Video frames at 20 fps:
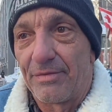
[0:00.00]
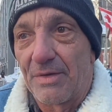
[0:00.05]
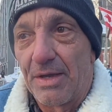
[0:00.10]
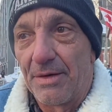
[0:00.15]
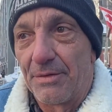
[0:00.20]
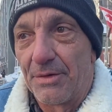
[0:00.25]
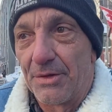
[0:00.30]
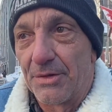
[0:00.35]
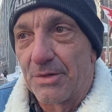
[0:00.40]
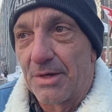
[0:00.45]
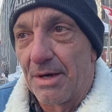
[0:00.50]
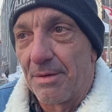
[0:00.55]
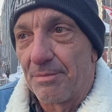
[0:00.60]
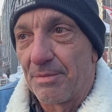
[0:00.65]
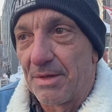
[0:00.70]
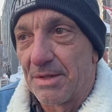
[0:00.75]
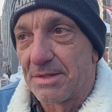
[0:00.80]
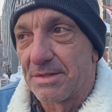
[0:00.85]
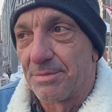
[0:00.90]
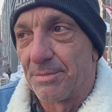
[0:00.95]
I woke up
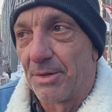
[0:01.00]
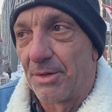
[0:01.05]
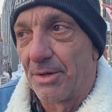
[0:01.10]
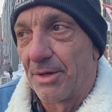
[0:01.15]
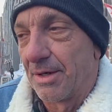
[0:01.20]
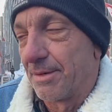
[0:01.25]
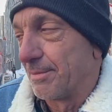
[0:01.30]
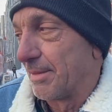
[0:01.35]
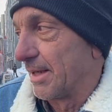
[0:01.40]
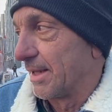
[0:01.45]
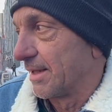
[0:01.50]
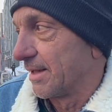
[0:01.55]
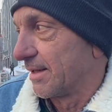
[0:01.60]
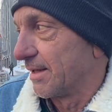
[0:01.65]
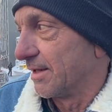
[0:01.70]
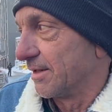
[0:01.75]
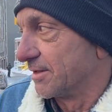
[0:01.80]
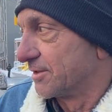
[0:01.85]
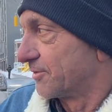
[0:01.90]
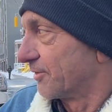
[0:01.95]
this morning, but
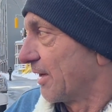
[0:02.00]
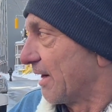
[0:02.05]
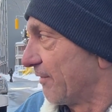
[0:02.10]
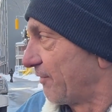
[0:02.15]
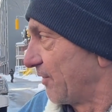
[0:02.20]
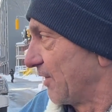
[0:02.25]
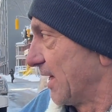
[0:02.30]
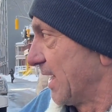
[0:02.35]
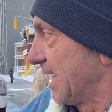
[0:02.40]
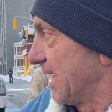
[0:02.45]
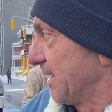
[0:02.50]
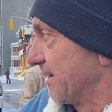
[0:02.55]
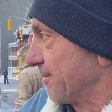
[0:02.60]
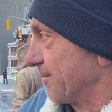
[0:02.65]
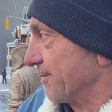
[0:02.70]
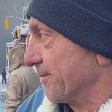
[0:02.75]
there's roughly,